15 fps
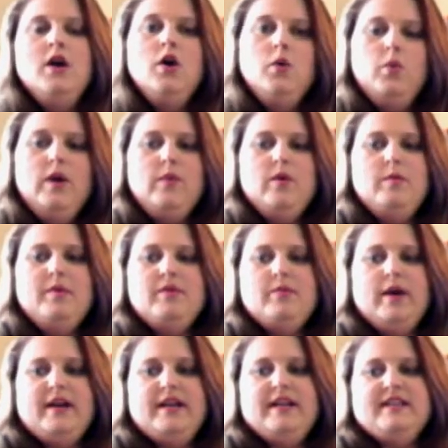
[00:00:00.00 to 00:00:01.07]
we will be
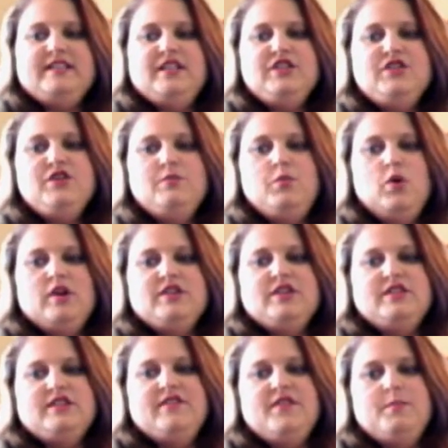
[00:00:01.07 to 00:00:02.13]
running additional portions
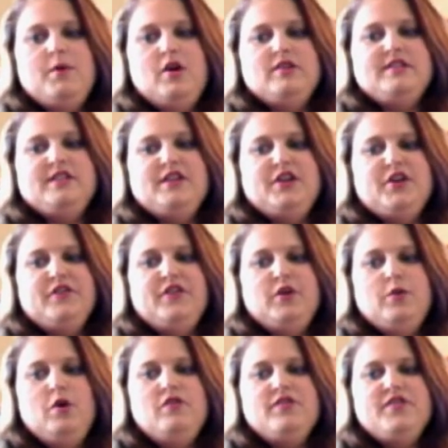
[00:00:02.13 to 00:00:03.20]
of the Paulsen interview
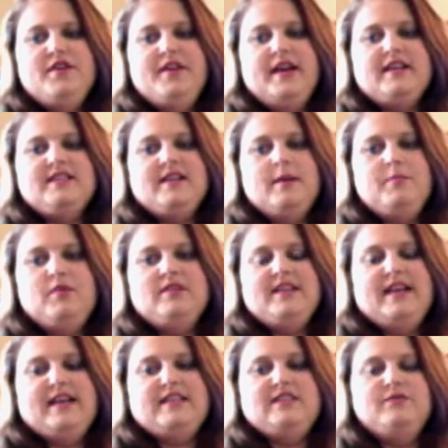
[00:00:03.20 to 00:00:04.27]
over the next couple
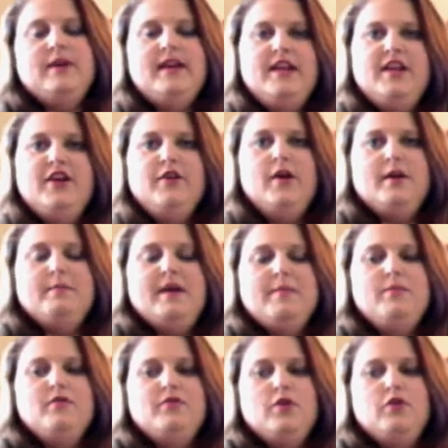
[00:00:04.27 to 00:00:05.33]
days, right here on
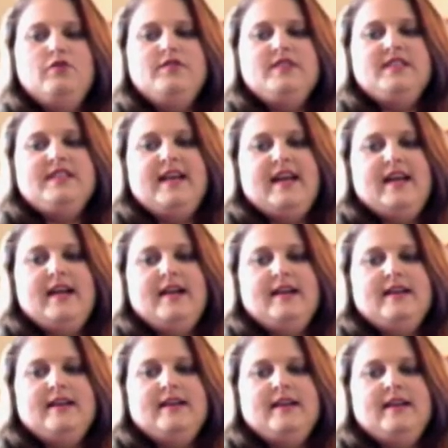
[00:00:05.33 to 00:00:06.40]
Maple Grove Today.
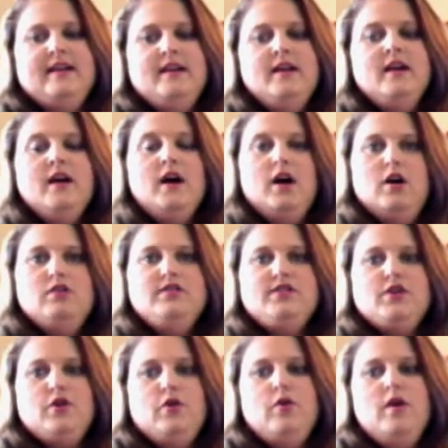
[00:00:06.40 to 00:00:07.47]

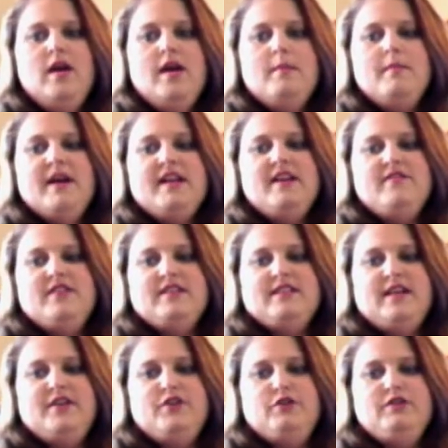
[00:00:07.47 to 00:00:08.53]
Also, many of the
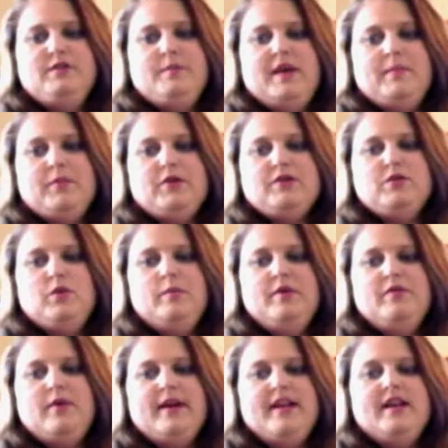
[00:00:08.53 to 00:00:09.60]
Sun newspapers will be
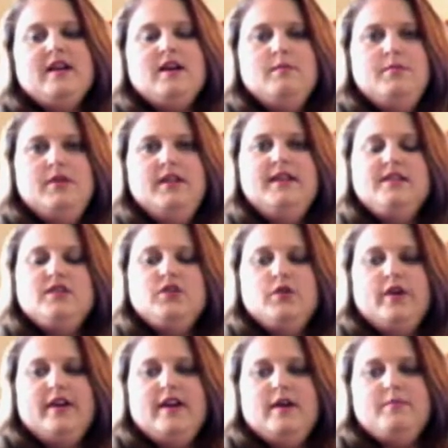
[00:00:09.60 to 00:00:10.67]
running a complete
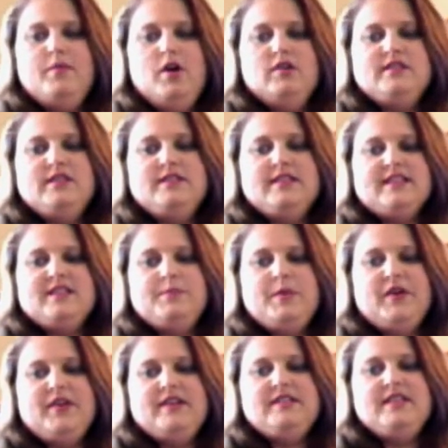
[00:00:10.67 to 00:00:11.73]
story on Paulsen's
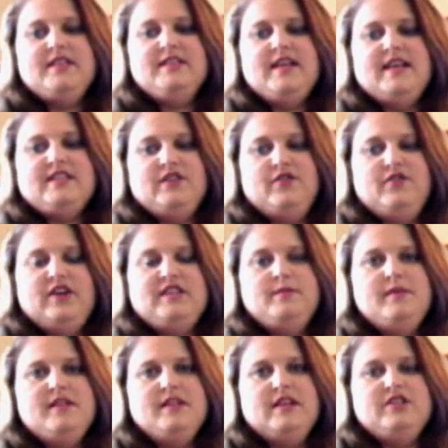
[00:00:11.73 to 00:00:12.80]
experiences as a
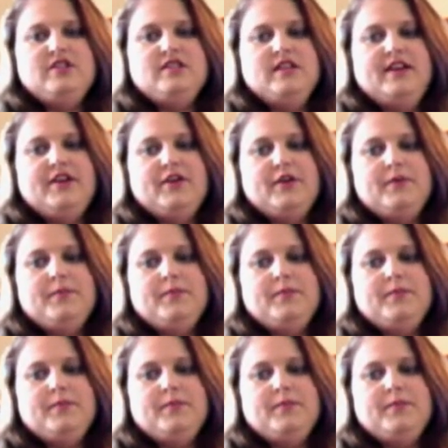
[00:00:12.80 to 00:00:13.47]
freshman legislator.